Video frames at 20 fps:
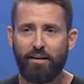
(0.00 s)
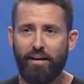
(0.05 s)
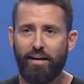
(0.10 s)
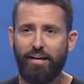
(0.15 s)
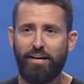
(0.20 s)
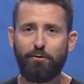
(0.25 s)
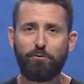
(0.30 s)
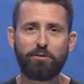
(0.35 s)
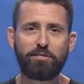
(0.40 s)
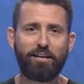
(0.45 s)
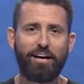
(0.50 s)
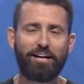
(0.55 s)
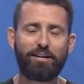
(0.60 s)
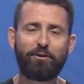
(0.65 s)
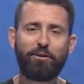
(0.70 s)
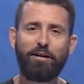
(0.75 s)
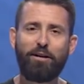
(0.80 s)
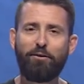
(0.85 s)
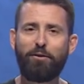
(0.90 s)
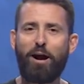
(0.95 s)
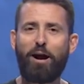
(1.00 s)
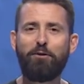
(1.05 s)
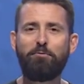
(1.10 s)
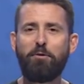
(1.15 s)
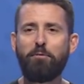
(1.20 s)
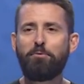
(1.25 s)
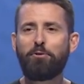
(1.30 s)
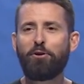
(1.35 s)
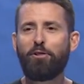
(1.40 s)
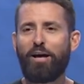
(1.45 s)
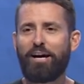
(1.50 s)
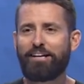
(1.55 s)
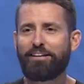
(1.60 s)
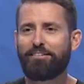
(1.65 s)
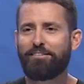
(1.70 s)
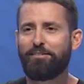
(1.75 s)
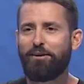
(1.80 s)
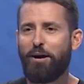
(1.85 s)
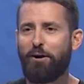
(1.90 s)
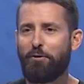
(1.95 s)
And it was like, I remember like
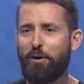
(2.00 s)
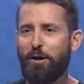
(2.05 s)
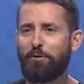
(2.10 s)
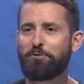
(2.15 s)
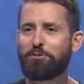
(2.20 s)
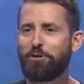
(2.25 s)
I